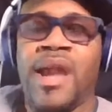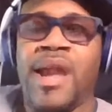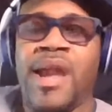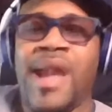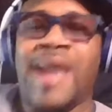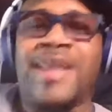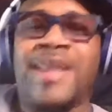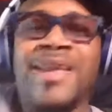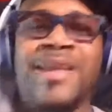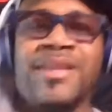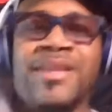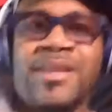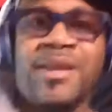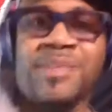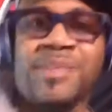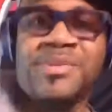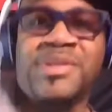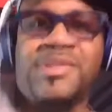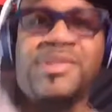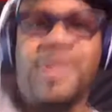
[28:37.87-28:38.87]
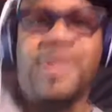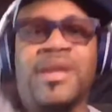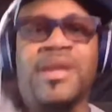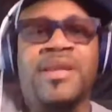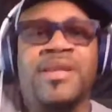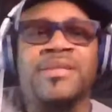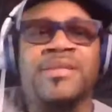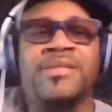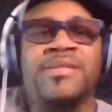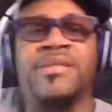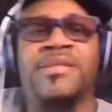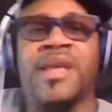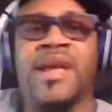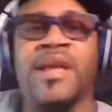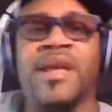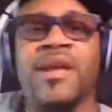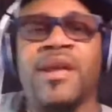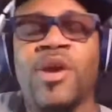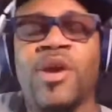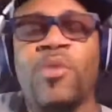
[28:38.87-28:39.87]
and he ended up sucking his
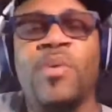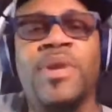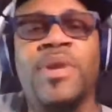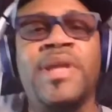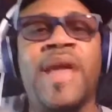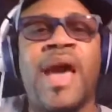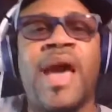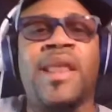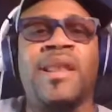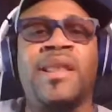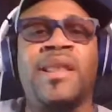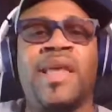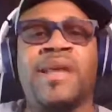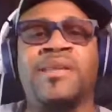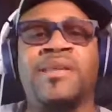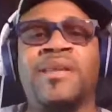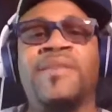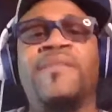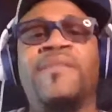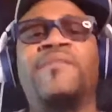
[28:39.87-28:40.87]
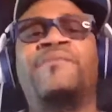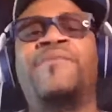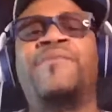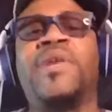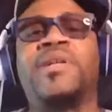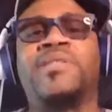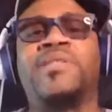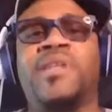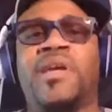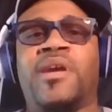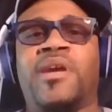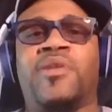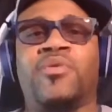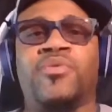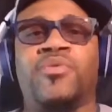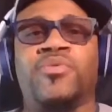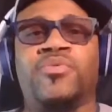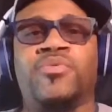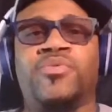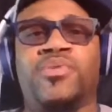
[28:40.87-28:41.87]
dick when he got elected. Fuck Ted
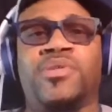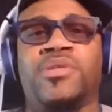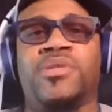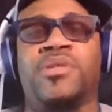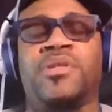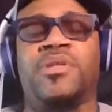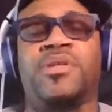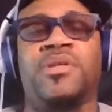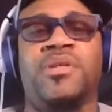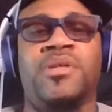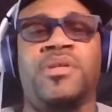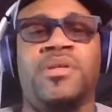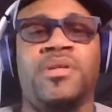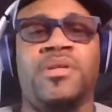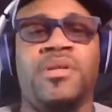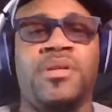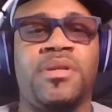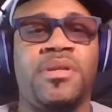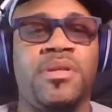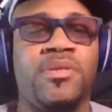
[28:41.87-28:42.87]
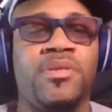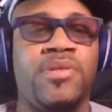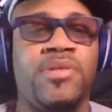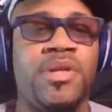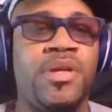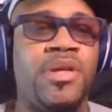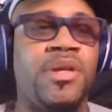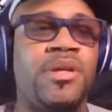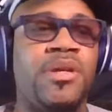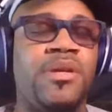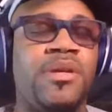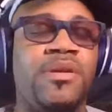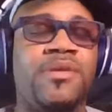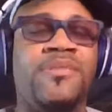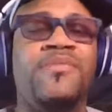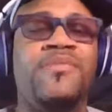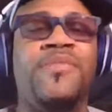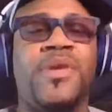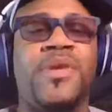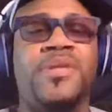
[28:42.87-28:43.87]
Cruz. You dig?
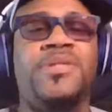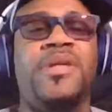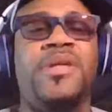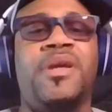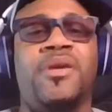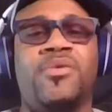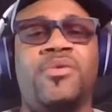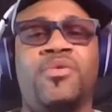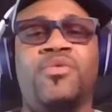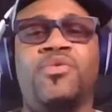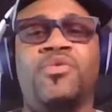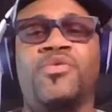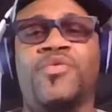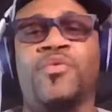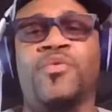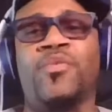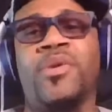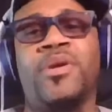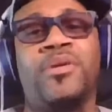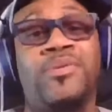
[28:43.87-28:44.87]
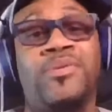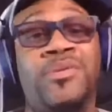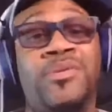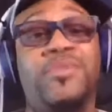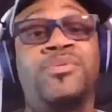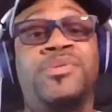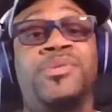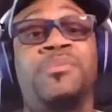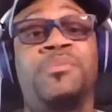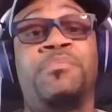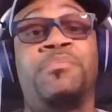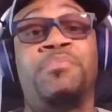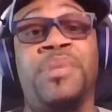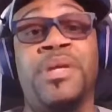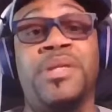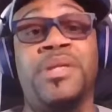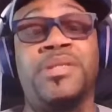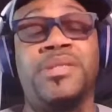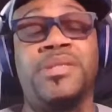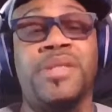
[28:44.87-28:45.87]
Fuck Ted Cruz for real. Dude's a
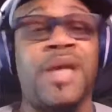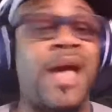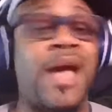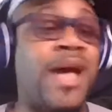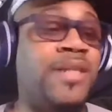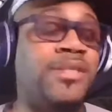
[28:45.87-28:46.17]
bitch. And